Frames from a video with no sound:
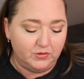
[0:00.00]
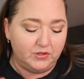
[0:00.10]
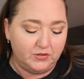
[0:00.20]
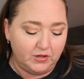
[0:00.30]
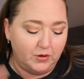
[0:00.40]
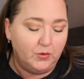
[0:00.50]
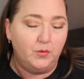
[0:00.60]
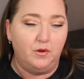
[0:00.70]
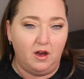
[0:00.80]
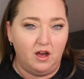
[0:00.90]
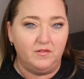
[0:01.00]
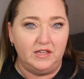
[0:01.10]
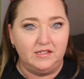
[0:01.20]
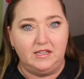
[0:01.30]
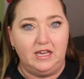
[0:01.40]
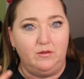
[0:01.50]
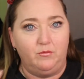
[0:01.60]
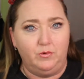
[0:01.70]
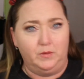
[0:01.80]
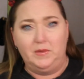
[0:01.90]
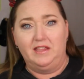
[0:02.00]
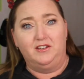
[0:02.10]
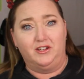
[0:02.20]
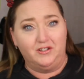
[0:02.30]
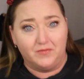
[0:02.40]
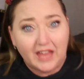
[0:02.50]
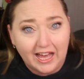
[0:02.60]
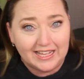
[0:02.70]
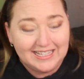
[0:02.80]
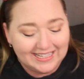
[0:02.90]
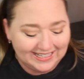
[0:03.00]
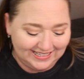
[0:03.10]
so obviously we'll be the judge of that.